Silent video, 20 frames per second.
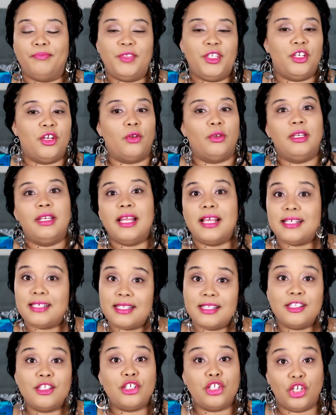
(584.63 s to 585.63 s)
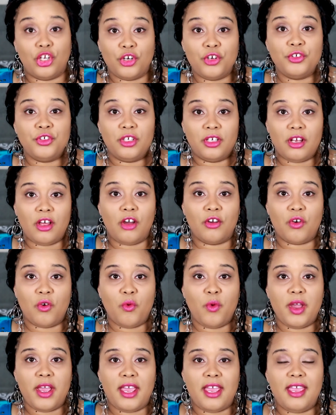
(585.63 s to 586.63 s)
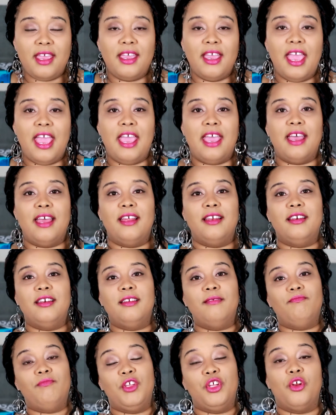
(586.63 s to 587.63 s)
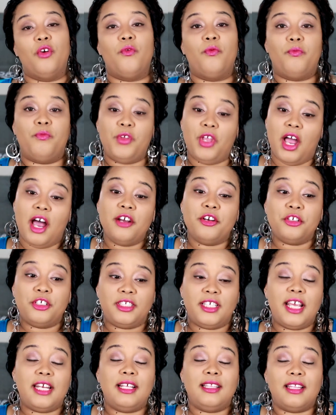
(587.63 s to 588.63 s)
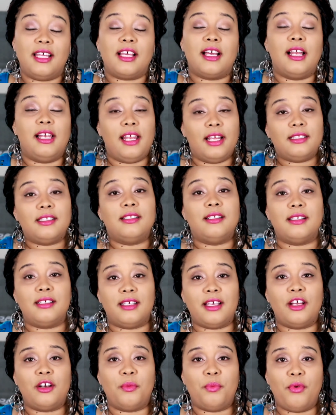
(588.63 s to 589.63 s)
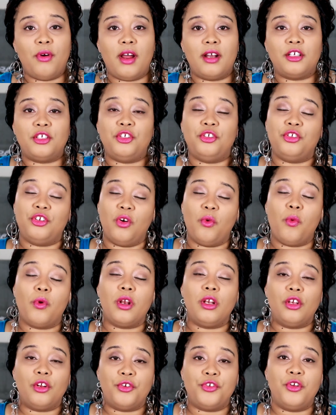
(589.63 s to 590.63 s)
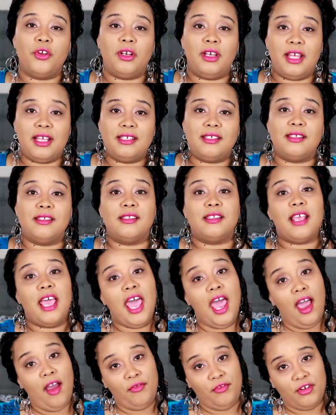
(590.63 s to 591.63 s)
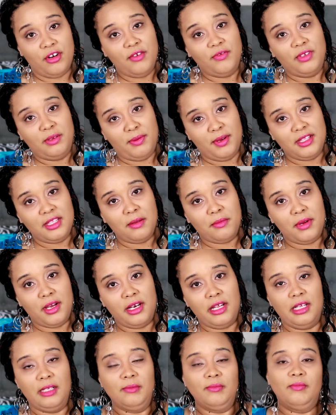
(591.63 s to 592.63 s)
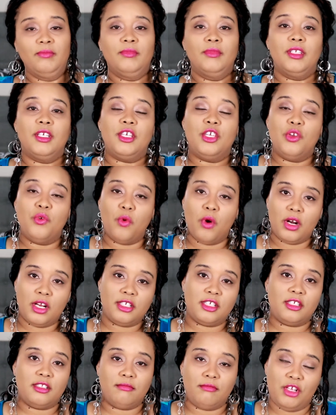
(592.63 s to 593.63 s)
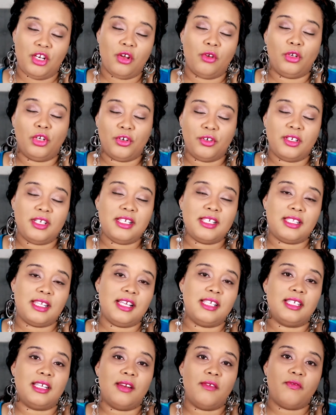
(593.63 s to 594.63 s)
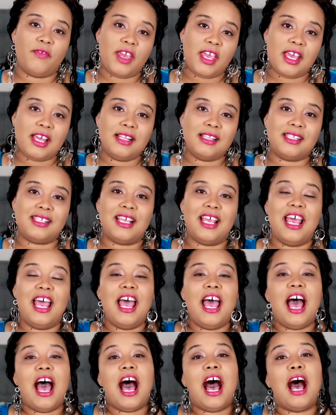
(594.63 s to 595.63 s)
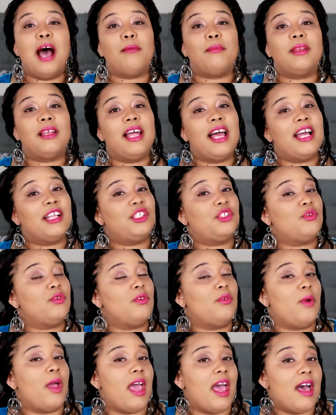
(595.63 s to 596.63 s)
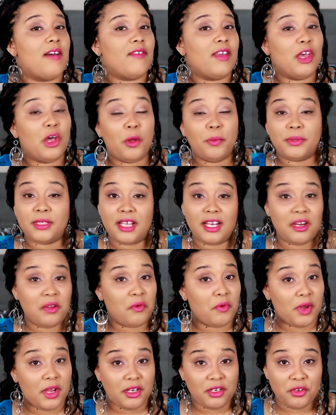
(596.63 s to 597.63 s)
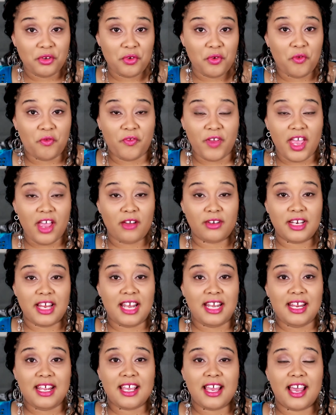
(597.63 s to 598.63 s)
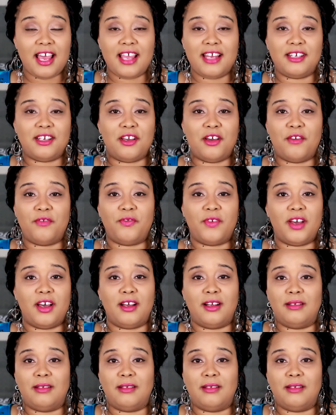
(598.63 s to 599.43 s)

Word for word: you know, lessons learned along the way. And, you know, understanding that collecting designer products, you don't want to learn your lessons after you've spent the money. You want to, you know, learn these things in advance. I'm glad to have helped anyone who found any kind of